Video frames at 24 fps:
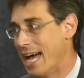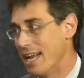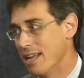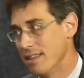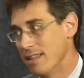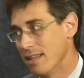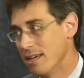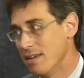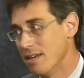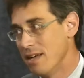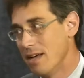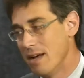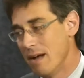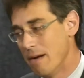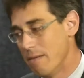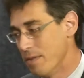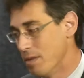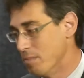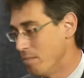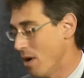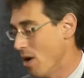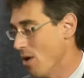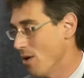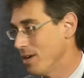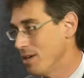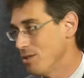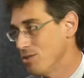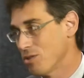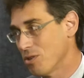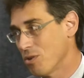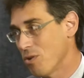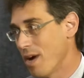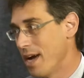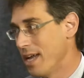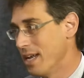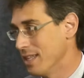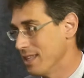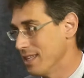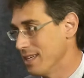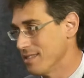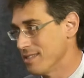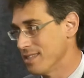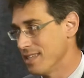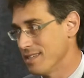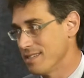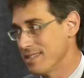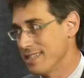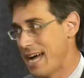and the parties are great at
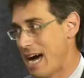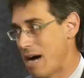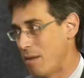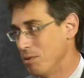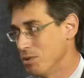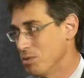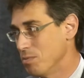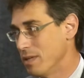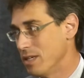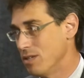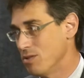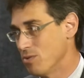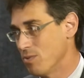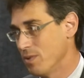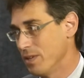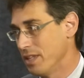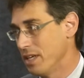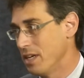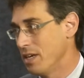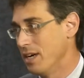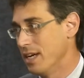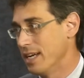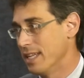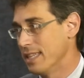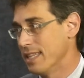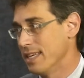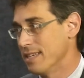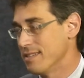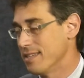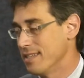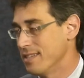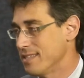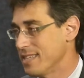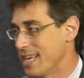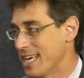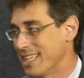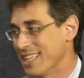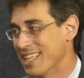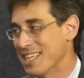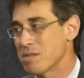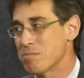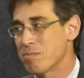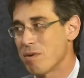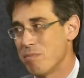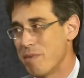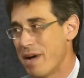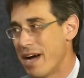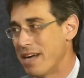this. The establishment is really good at this. It's saying
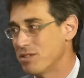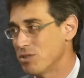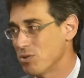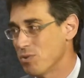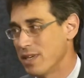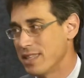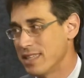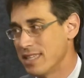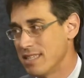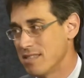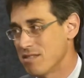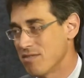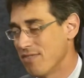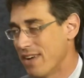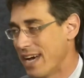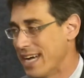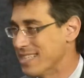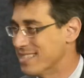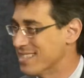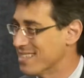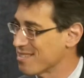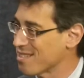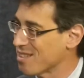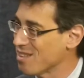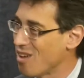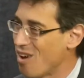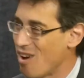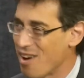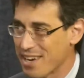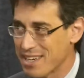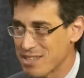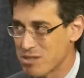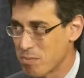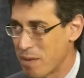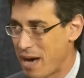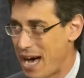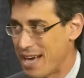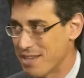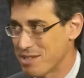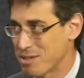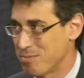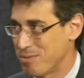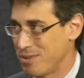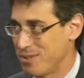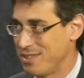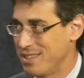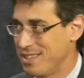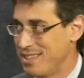let's perpetuate these fights as long as
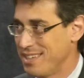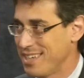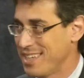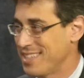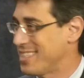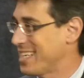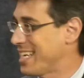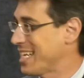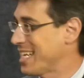possible because it gets